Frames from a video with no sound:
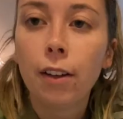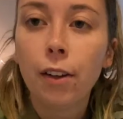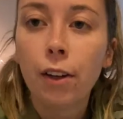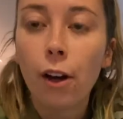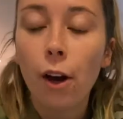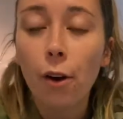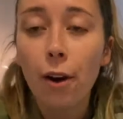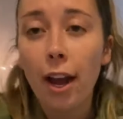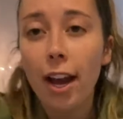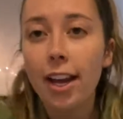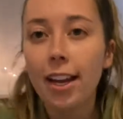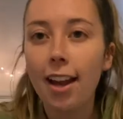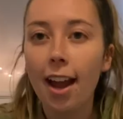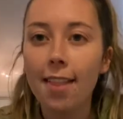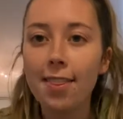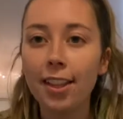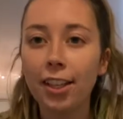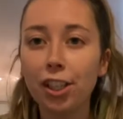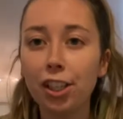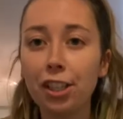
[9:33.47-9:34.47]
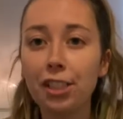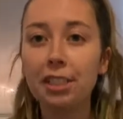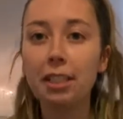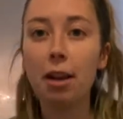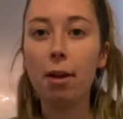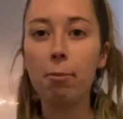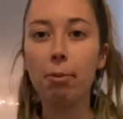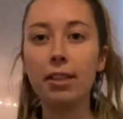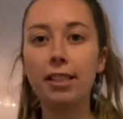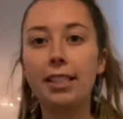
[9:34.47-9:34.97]
Okay, and then there's
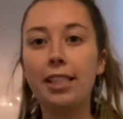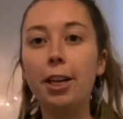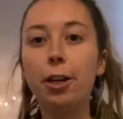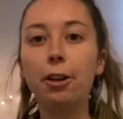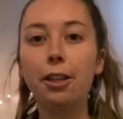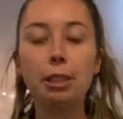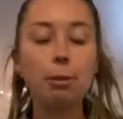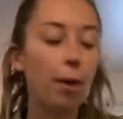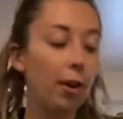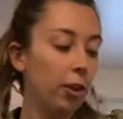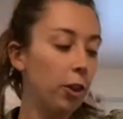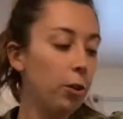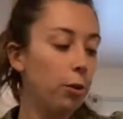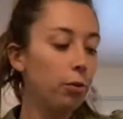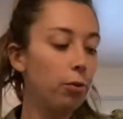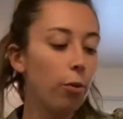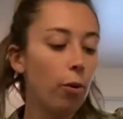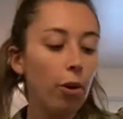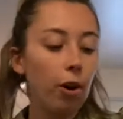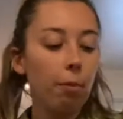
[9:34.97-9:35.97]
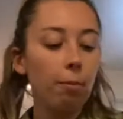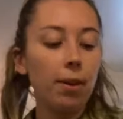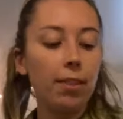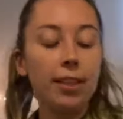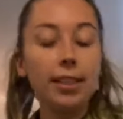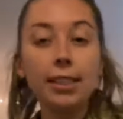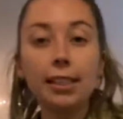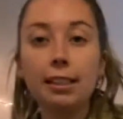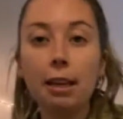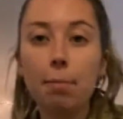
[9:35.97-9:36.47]
some secrets about the uniform.
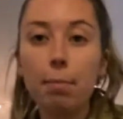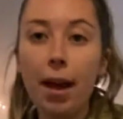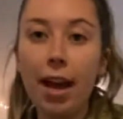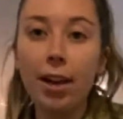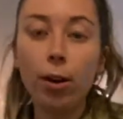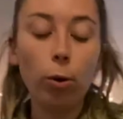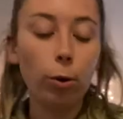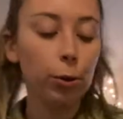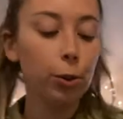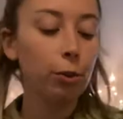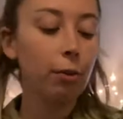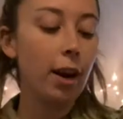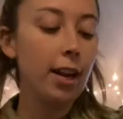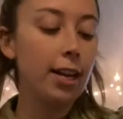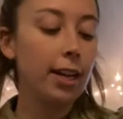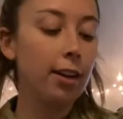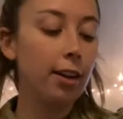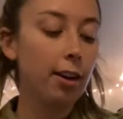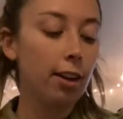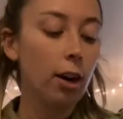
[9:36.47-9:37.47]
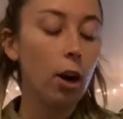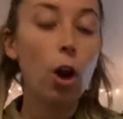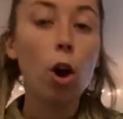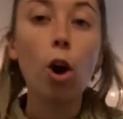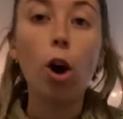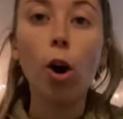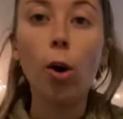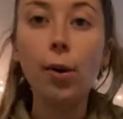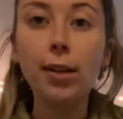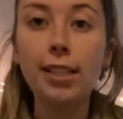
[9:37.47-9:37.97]
This is a pen holder right here.
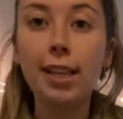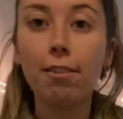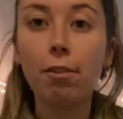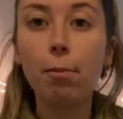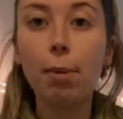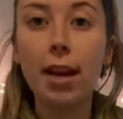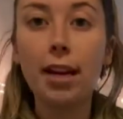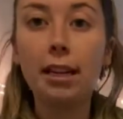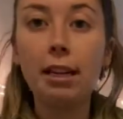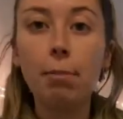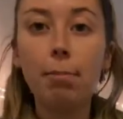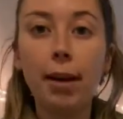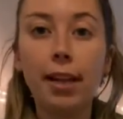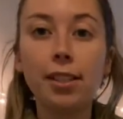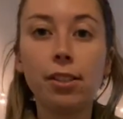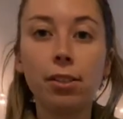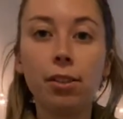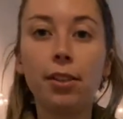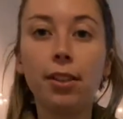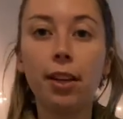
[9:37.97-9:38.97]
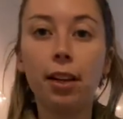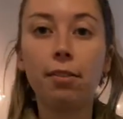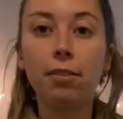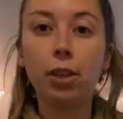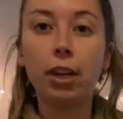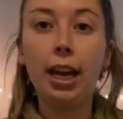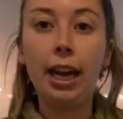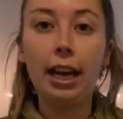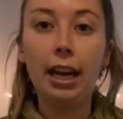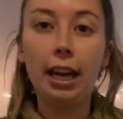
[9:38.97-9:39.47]
Always have a pen and a pencil in there if you
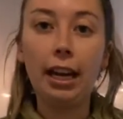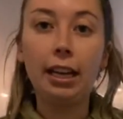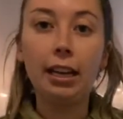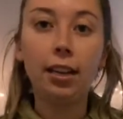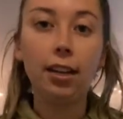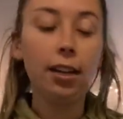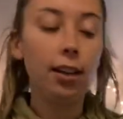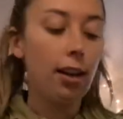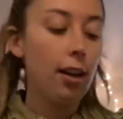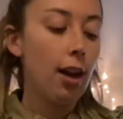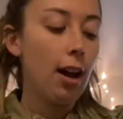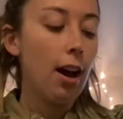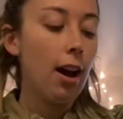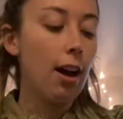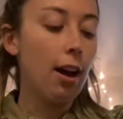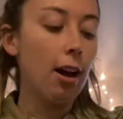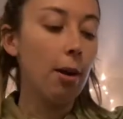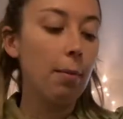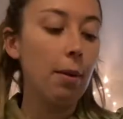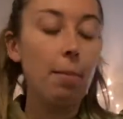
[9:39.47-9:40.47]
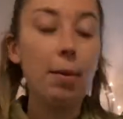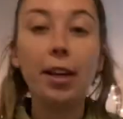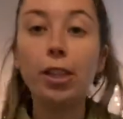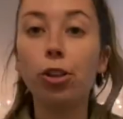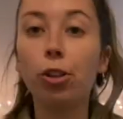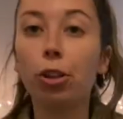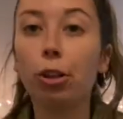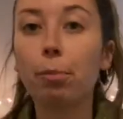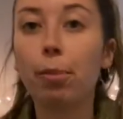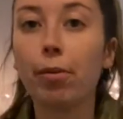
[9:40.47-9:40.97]
can. It makes
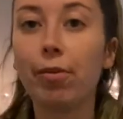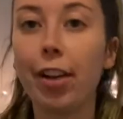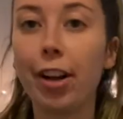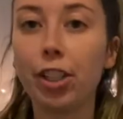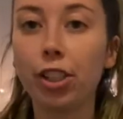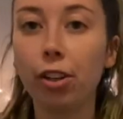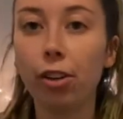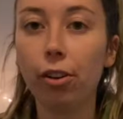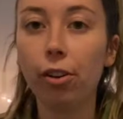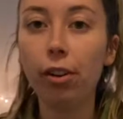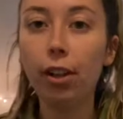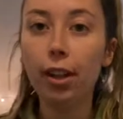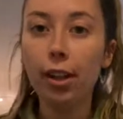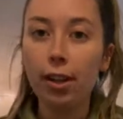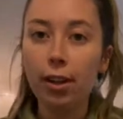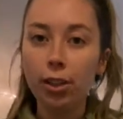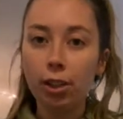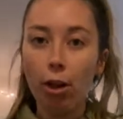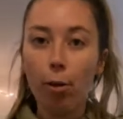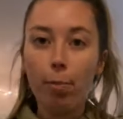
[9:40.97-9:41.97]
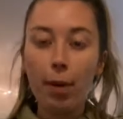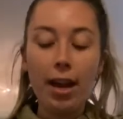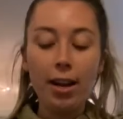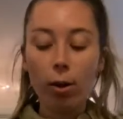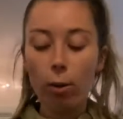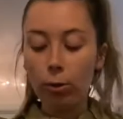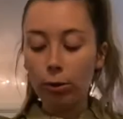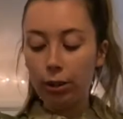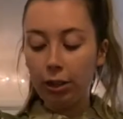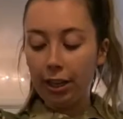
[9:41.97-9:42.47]
you look professional. So pen
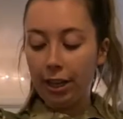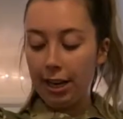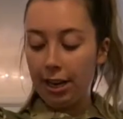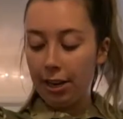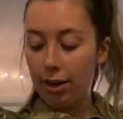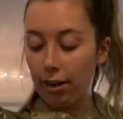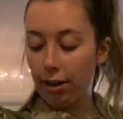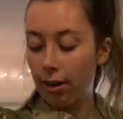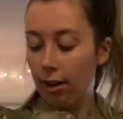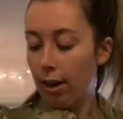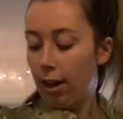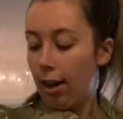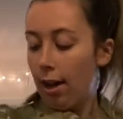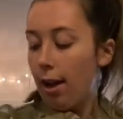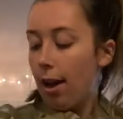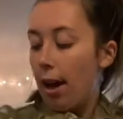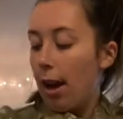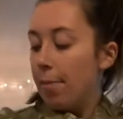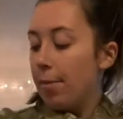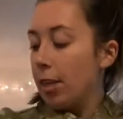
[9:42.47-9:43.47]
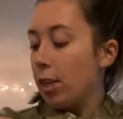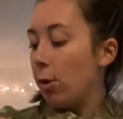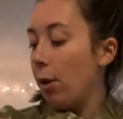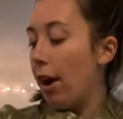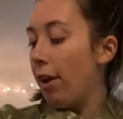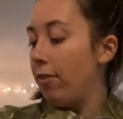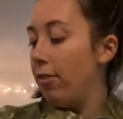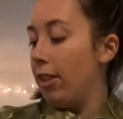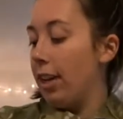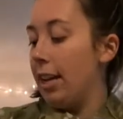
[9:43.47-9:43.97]
holder here. Then you
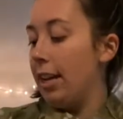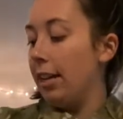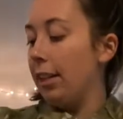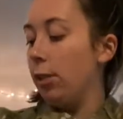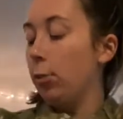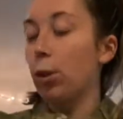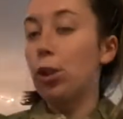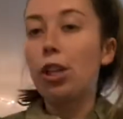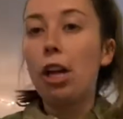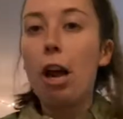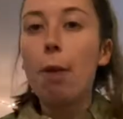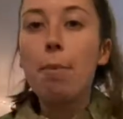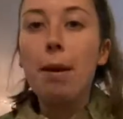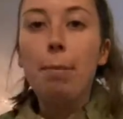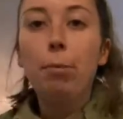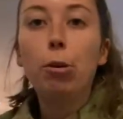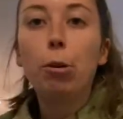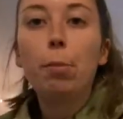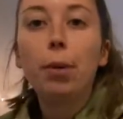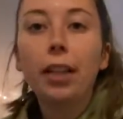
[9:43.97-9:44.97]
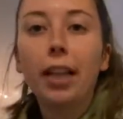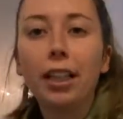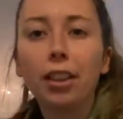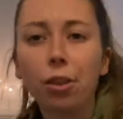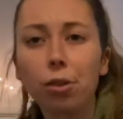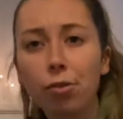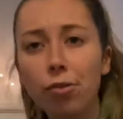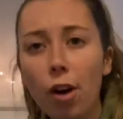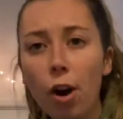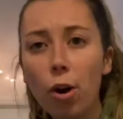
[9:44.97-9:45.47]
have these, which a lot of people will put like their
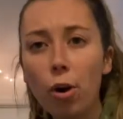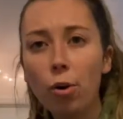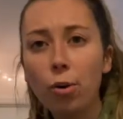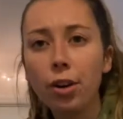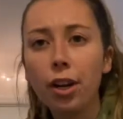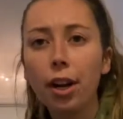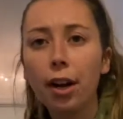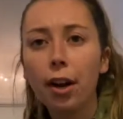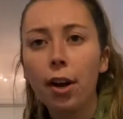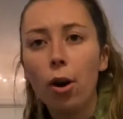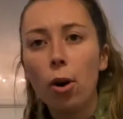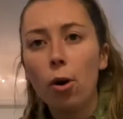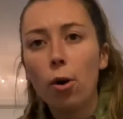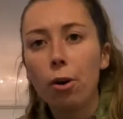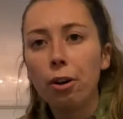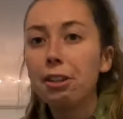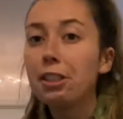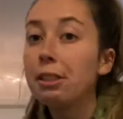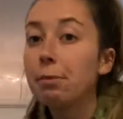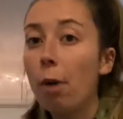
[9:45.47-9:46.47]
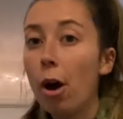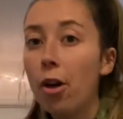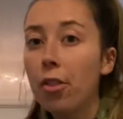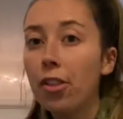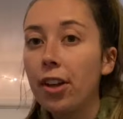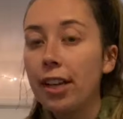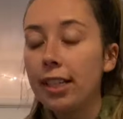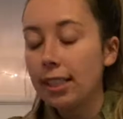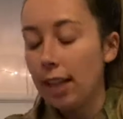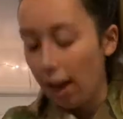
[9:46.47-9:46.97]
phone or small
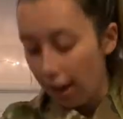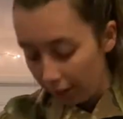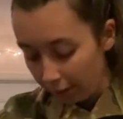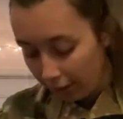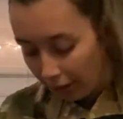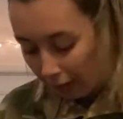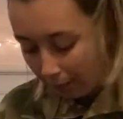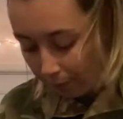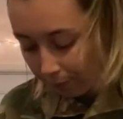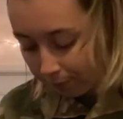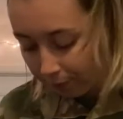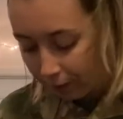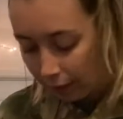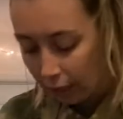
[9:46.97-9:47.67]
things on them.